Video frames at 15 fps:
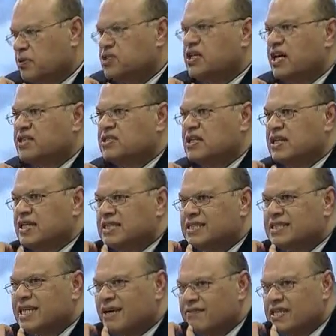projection
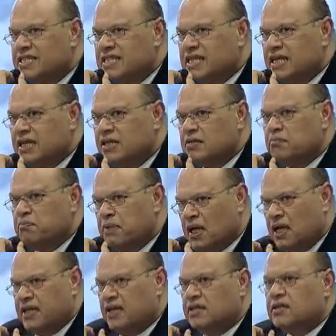is $17
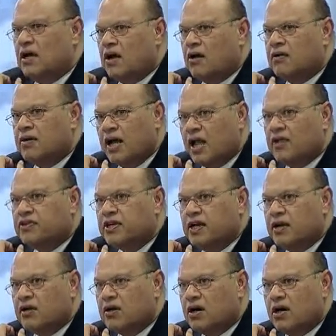billion
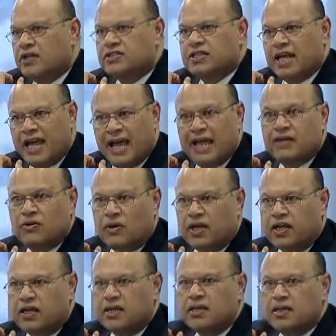healthcare costs
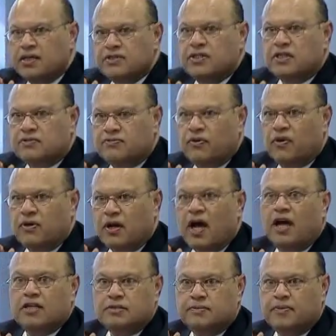annually just for
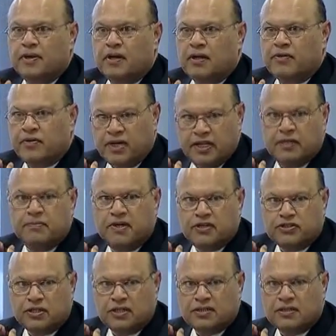hospital
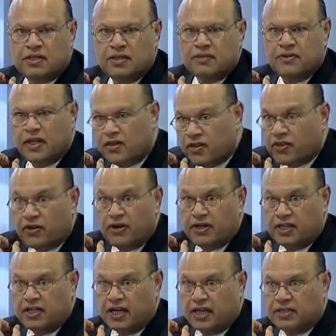readmission within the
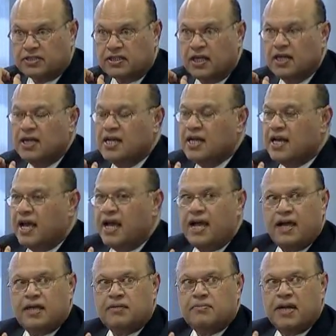30 days.
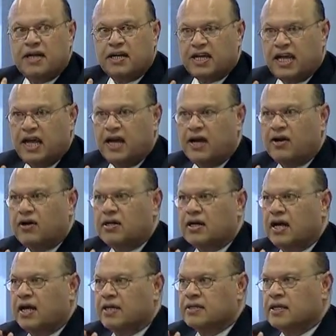And Medicare
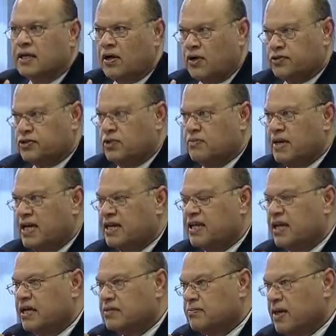and also
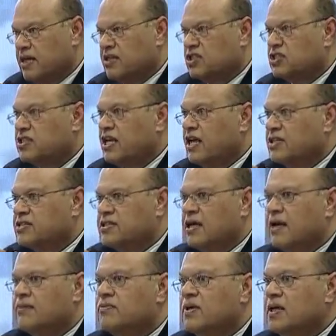Medicaid, many states
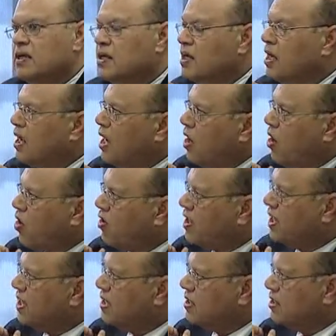have
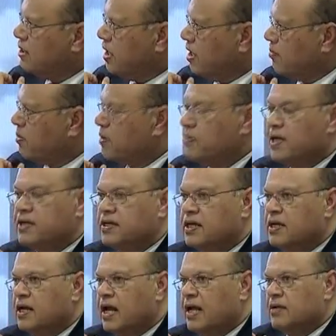already
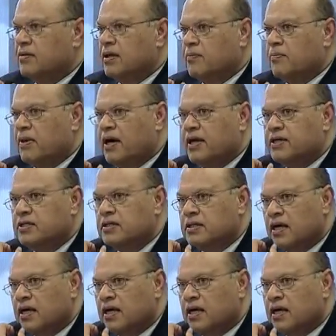implemented, and by